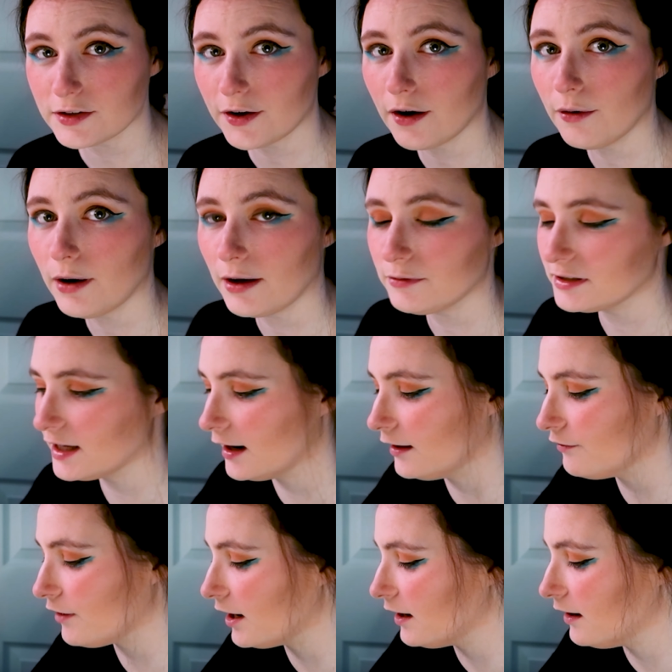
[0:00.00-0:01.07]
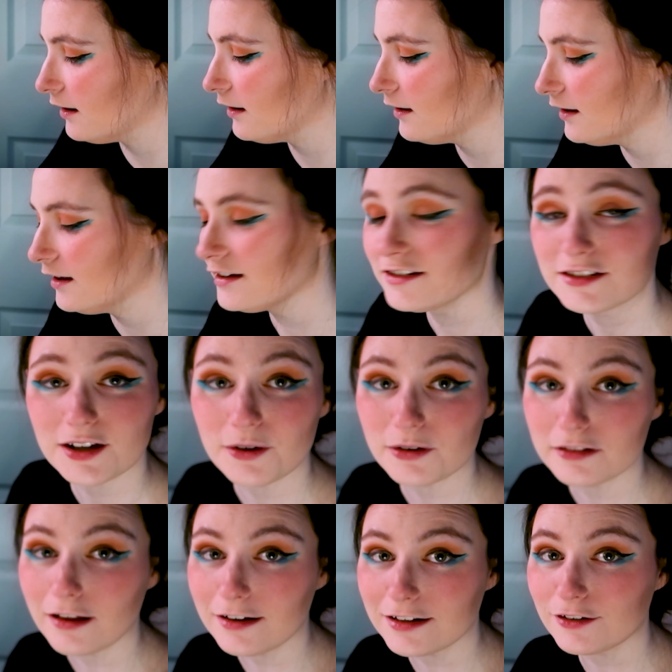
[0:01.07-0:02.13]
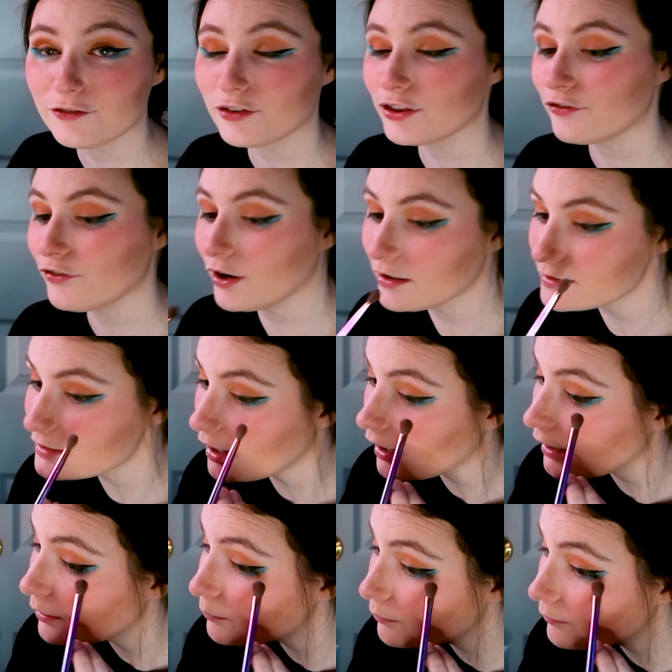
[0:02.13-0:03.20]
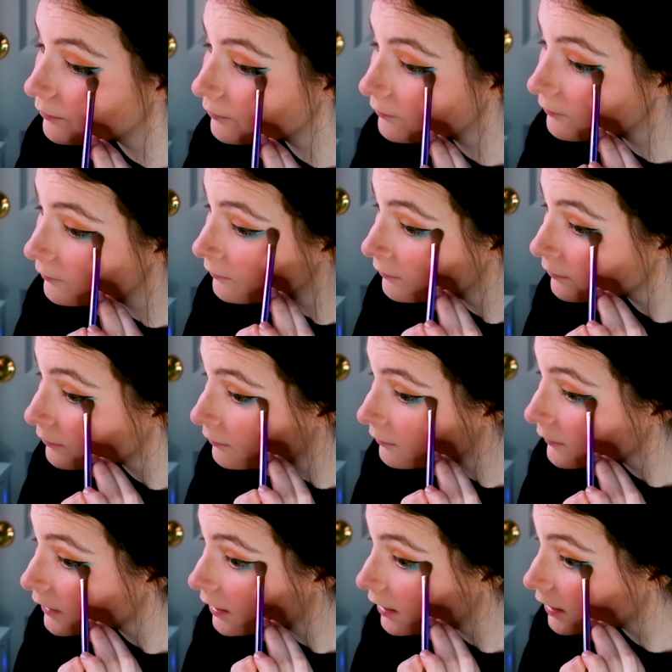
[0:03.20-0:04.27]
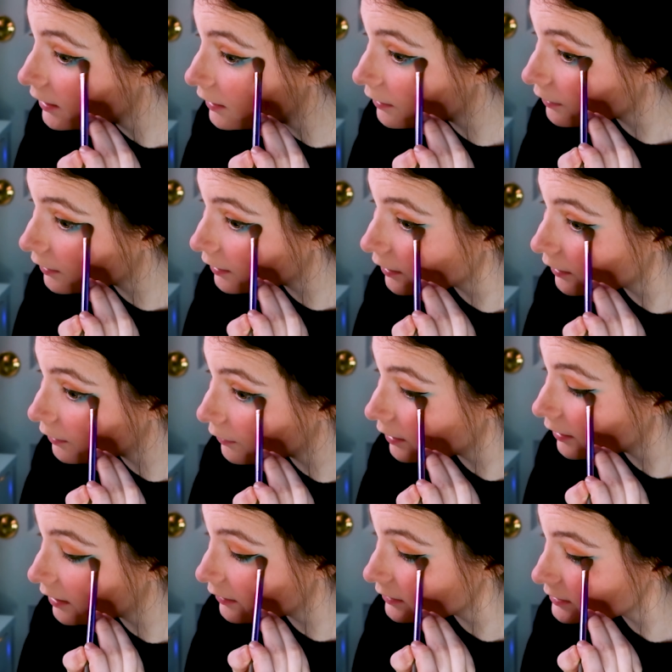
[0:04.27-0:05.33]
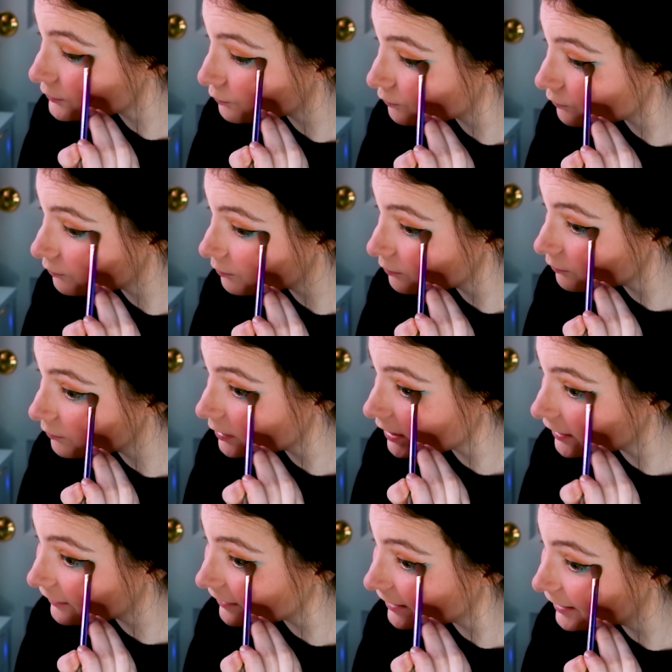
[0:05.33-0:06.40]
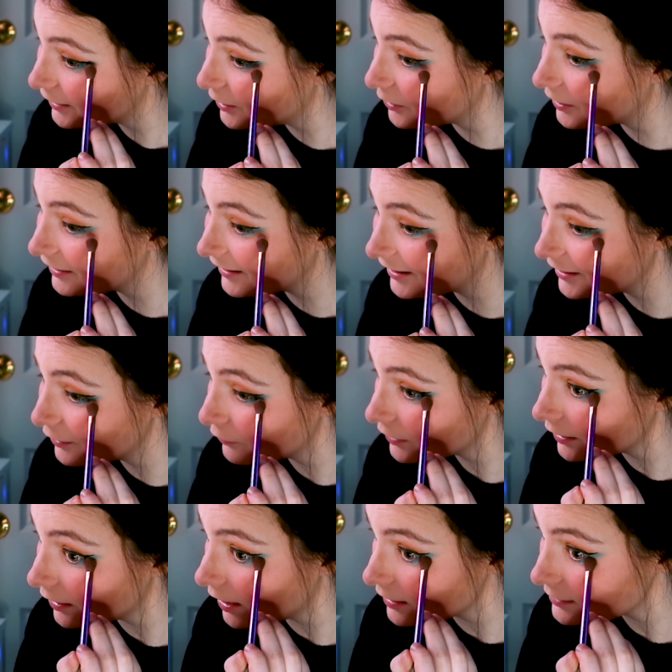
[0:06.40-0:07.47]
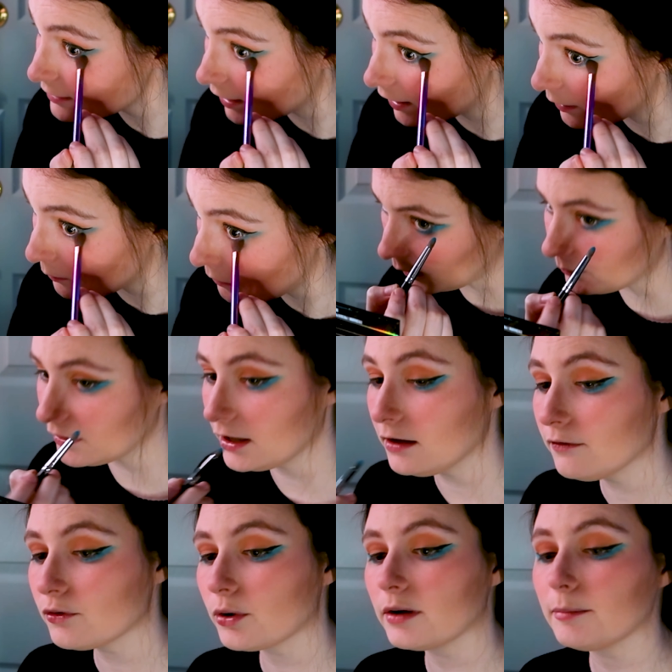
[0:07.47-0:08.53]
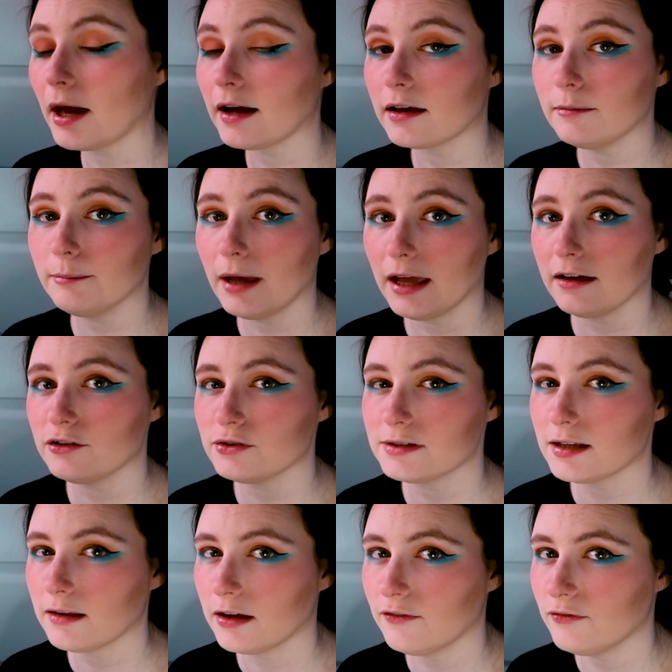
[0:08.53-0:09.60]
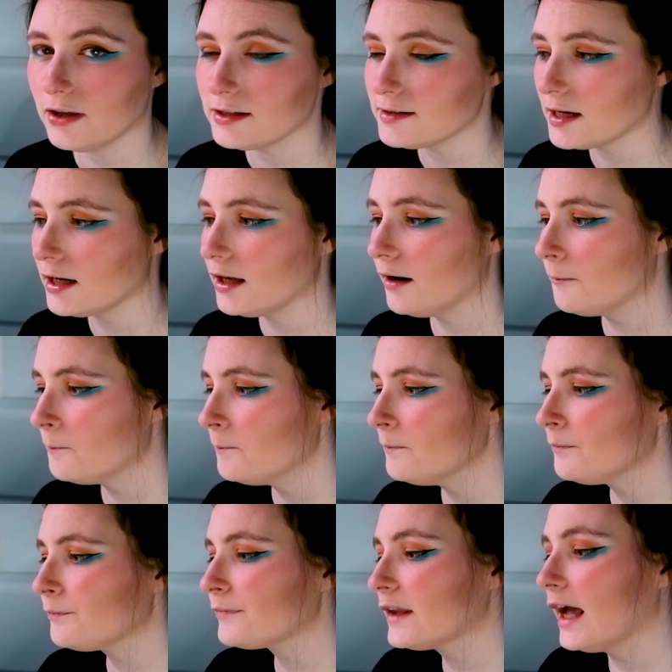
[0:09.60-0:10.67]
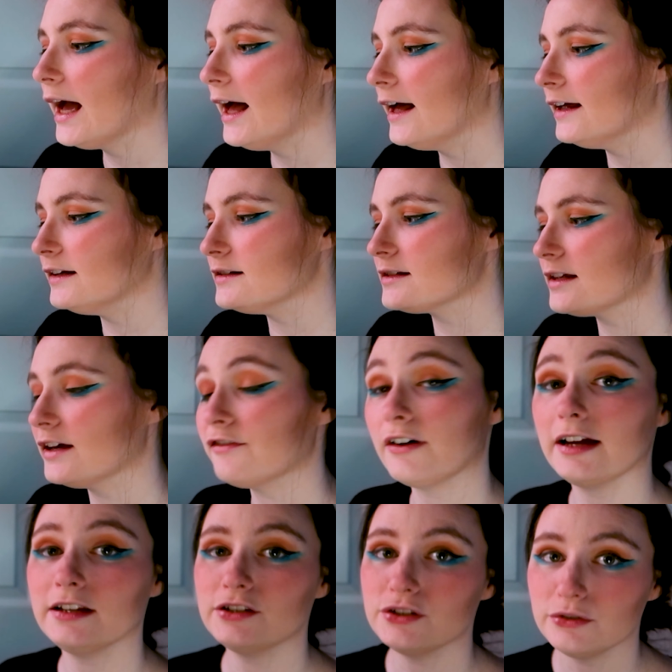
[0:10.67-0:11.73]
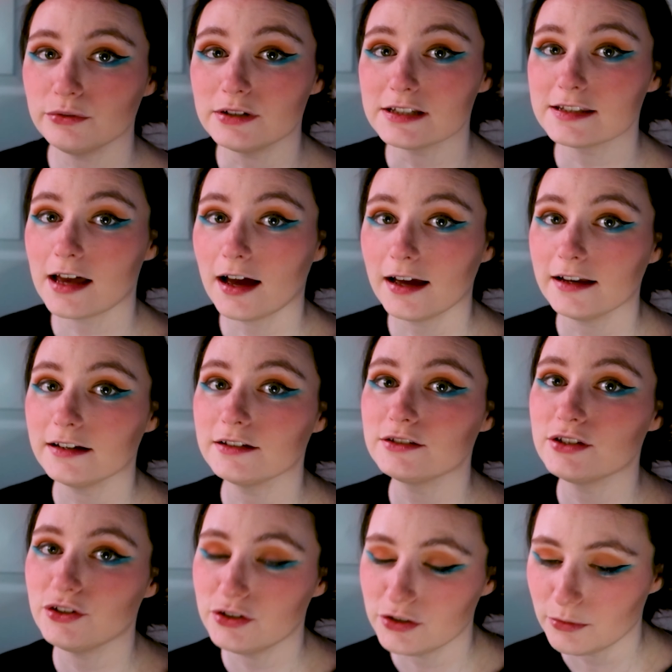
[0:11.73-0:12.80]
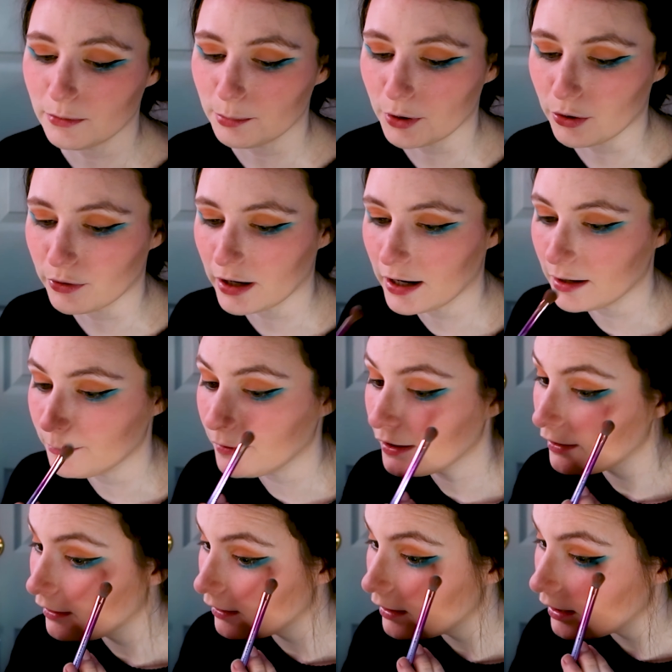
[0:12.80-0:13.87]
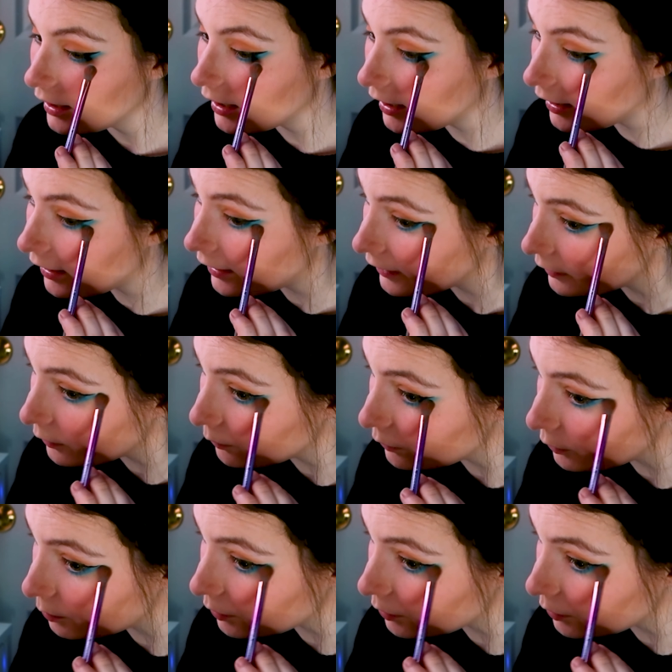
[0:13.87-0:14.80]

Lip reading: ago I was getting ready to go to London for the first time, and a year ago I was getting ready to go to London for the last time. I'm thinking of going back in May just to like visit, and if I do decide to do a program, I will